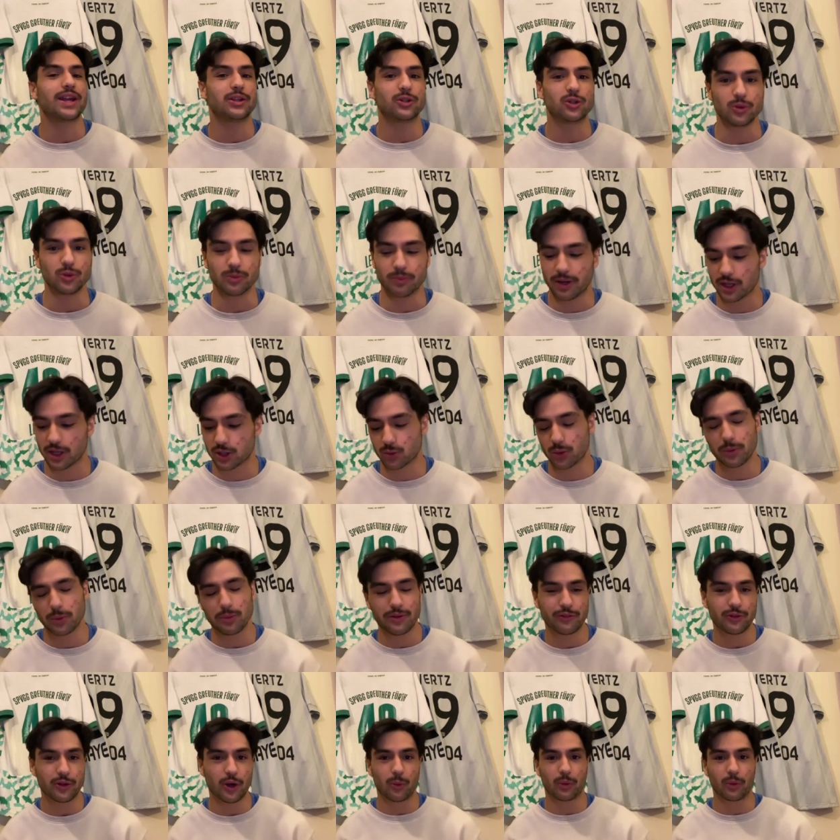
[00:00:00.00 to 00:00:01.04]
too much when
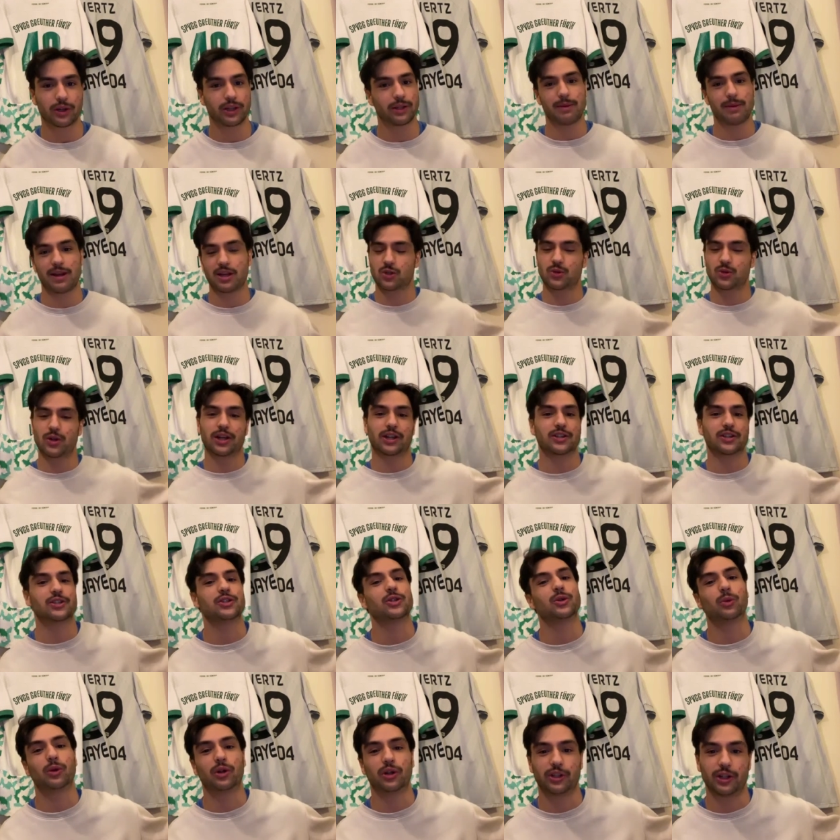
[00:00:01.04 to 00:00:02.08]
we've got one of the best strikers in
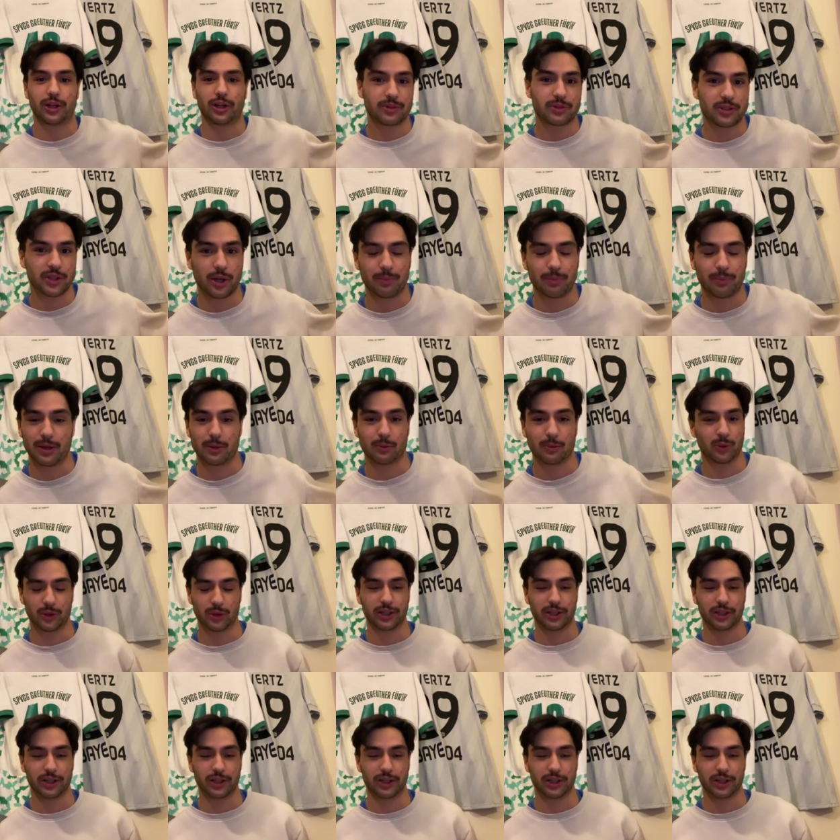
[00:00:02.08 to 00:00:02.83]
the world up top and